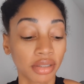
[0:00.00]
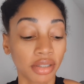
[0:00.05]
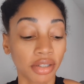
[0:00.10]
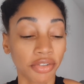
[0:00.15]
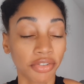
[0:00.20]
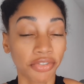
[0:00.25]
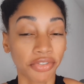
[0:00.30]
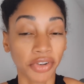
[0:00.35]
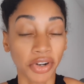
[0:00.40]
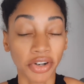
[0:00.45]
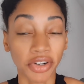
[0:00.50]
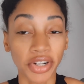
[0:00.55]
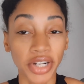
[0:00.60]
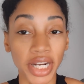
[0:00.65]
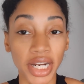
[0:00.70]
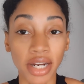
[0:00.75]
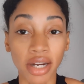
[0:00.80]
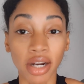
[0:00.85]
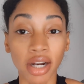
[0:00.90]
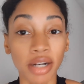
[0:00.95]

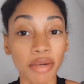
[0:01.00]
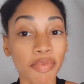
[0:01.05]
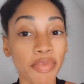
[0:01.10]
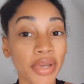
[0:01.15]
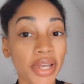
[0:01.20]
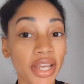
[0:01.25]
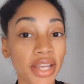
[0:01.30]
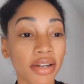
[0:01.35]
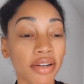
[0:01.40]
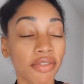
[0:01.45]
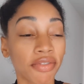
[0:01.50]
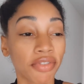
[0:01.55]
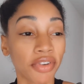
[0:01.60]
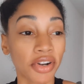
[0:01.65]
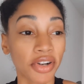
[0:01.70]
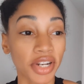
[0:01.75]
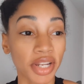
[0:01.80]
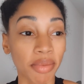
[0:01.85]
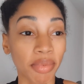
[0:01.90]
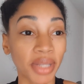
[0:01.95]
furry carpet,
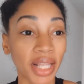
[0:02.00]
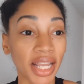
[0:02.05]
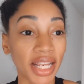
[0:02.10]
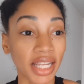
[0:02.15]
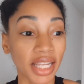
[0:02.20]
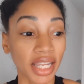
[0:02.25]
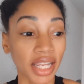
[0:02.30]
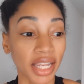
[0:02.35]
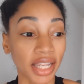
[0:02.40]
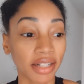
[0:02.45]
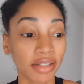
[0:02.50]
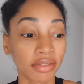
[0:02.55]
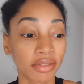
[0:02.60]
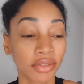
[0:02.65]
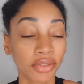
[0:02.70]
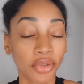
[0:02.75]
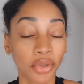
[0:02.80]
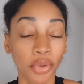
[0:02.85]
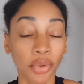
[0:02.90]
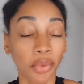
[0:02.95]
furry blanket,
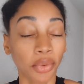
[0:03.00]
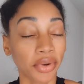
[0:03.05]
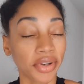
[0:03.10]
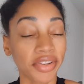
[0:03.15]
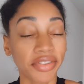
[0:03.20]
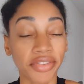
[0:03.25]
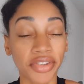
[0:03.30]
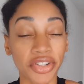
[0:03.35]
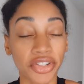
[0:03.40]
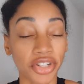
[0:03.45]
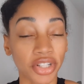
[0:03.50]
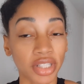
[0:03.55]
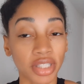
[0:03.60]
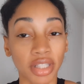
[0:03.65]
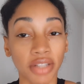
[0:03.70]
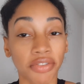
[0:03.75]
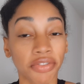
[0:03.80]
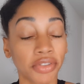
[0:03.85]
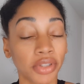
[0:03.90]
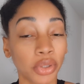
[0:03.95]
or even
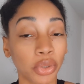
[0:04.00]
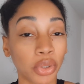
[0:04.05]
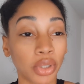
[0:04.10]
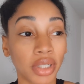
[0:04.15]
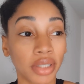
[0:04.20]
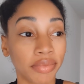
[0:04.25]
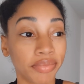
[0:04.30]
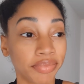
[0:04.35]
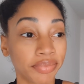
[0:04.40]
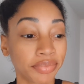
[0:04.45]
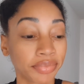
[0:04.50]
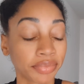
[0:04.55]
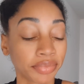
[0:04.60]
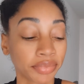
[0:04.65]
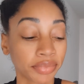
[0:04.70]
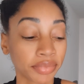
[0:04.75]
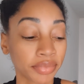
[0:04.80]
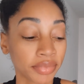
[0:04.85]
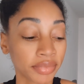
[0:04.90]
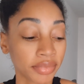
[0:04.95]
just the floor.
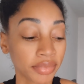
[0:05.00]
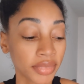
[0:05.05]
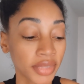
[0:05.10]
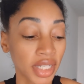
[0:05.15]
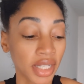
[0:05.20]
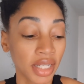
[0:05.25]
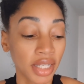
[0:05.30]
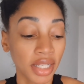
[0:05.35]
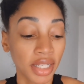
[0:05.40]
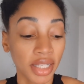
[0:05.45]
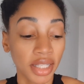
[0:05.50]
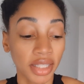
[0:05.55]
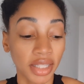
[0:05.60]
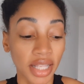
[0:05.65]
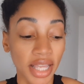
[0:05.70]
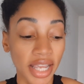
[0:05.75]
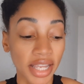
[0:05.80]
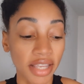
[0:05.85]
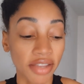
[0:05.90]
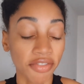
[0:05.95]

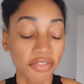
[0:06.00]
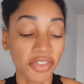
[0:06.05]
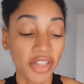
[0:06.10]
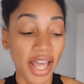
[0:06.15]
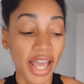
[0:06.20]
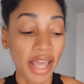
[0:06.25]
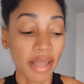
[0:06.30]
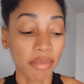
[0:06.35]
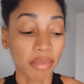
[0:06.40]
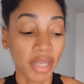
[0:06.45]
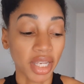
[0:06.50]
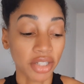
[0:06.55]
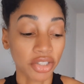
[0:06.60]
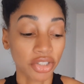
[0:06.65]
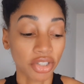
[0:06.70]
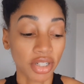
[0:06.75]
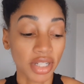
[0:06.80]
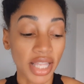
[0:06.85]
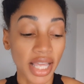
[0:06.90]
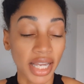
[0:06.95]
Laying it flat, make
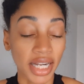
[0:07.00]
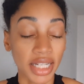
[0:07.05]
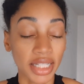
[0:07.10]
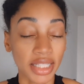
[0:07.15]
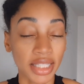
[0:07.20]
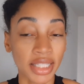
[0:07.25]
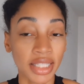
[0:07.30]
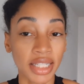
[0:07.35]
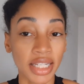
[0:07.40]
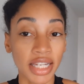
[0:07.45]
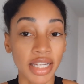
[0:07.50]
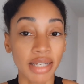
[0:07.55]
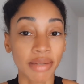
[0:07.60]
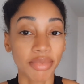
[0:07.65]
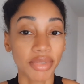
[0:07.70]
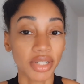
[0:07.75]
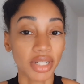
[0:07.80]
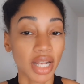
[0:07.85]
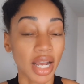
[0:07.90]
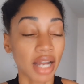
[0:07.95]
sure that it's
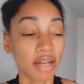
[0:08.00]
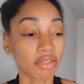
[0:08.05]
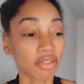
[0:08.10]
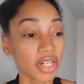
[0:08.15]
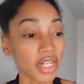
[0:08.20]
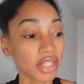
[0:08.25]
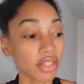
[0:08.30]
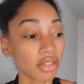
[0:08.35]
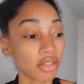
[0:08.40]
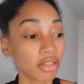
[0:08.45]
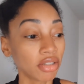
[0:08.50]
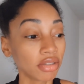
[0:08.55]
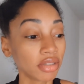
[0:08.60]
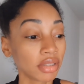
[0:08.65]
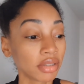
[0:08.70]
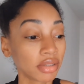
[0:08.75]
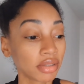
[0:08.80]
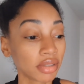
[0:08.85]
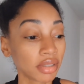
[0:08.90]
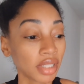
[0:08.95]
steamed, not
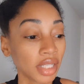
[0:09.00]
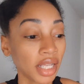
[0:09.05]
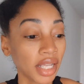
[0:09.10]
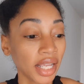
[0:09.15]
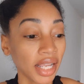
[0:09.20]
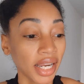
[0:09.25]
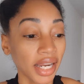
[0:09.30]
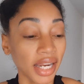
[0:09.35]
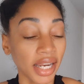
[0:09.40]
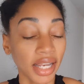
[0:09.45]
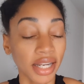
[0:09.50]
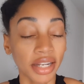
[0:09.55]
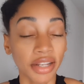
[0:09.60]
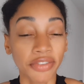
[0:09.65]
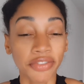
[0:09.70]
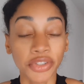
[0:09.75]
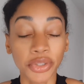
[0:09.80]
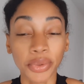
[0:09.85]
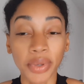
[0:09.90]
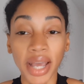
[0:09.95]
wrinkled. And
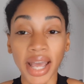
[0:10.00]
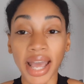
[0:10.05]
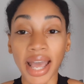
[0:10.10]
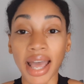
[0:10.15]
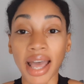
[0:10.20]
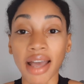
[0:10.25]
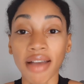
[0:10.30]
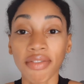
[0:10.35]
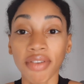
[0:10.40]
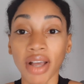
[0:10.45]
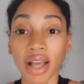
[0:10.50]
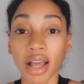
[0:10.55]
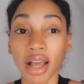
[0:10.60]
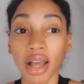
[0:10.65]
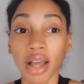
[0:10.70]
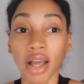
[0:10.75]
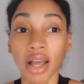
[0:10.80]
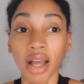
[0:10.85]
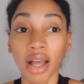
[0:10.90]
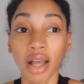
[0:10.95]
if you have
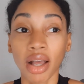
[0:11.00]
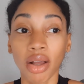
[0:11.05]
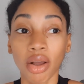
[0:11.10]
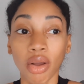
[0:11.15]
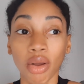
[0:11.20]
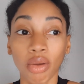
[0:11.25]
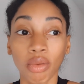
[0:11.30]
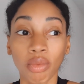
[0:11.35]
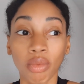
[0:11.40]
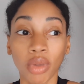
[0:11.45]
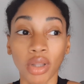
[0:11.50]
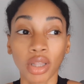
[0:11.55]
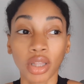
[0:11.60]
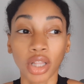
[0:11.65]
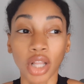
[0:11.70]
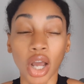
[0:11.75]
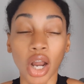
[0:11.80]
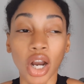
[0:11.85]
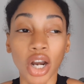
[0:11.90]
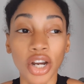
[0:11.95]
a
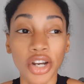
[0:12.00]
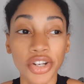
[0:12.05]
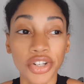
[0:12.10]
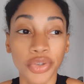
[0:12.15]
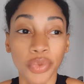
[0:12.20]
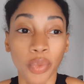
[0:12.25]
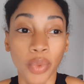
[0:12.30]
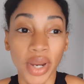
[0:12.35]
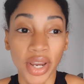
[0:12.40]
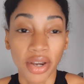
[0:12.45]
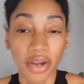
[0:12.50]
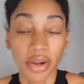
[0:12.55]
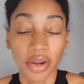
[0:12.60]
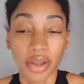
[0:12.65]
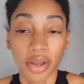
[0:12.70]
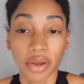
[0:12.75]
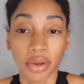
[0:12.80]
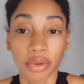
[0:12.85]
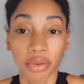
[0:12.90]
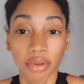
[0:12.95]
large
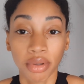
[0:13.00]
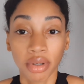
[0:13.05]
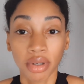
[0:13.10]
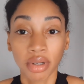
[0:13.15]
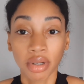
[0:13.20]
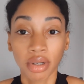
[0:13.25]
window